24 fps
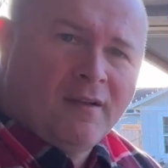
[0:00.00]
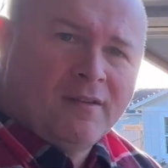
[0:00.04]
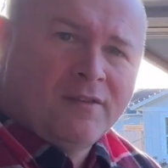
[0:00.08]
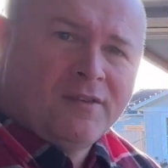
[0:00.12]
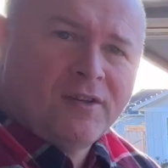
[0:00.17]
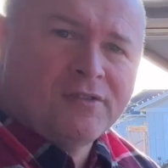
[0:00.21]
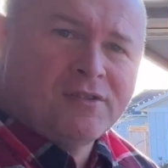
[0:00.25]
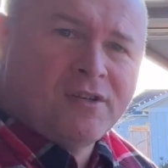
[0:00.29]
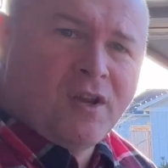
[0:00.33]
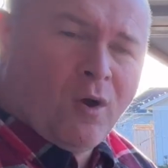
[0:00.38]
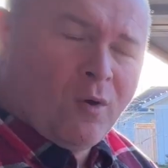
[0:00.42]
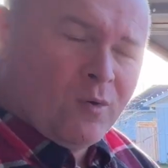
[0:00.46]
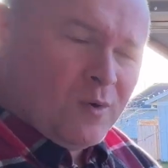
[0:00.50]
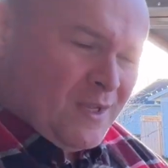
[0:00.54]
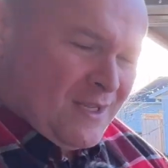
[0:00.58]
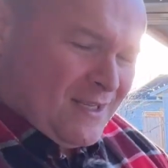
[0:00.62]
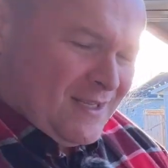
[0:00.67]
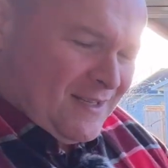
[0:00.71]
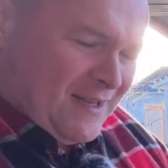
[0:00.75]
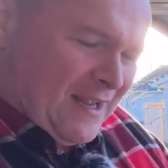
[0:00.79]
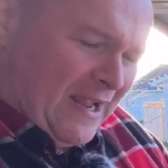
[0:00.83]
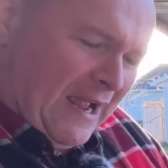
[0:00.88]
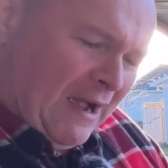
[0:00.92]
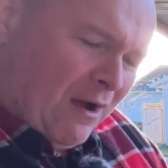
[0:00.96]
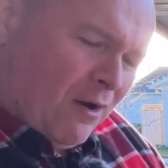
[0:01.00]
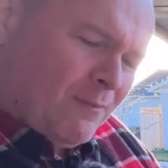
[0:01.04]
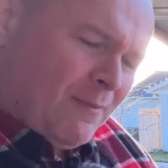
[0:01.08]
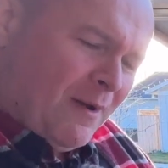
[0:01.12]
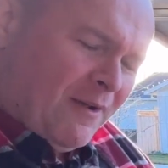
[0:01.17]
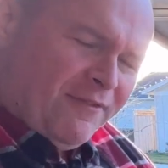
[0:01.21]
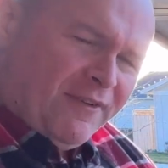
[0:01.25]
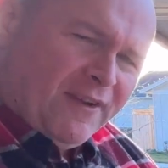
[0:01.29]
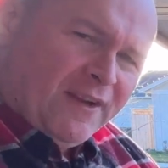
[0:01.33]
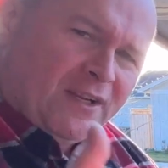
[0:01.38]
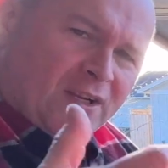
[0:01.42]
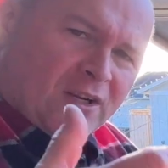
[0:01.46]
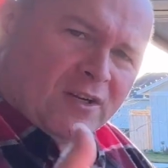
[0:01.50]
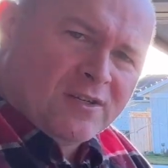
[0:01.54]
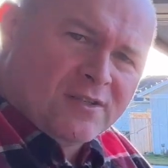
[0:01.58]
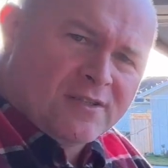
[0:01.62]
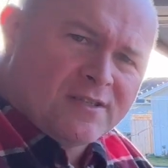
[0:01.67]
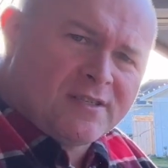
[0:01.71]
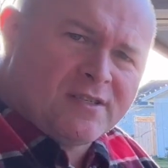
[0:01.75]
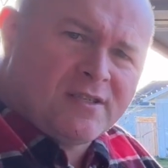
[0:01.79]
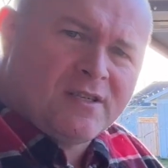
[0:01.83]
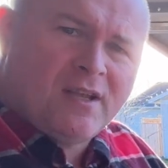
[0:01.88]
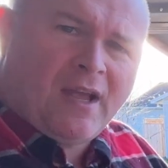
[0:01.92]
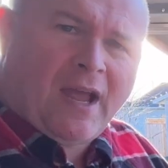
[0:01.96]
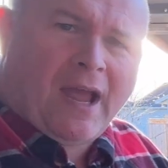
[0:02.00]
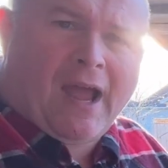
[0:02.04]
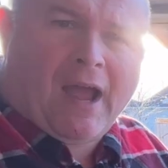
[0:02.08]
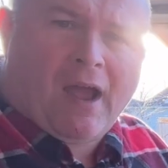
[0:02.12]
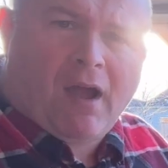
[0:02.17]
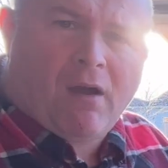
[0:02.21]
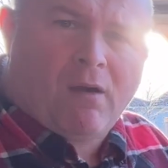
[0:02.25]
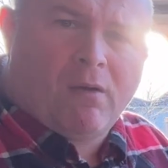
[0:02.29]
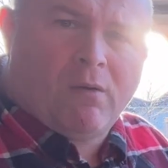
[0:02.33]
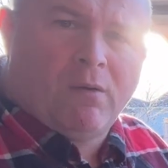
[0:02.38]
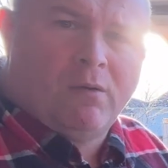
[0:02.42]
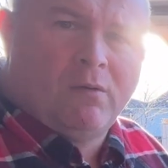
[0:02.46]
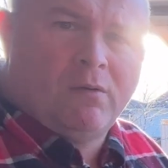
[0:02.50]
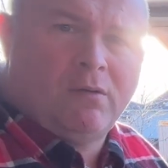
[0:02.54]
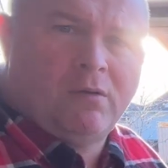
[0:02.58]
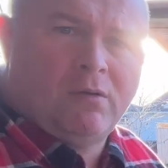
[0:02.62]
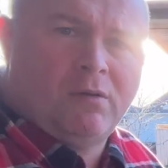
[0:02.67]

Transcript: There's no, ow, my fingers, ow.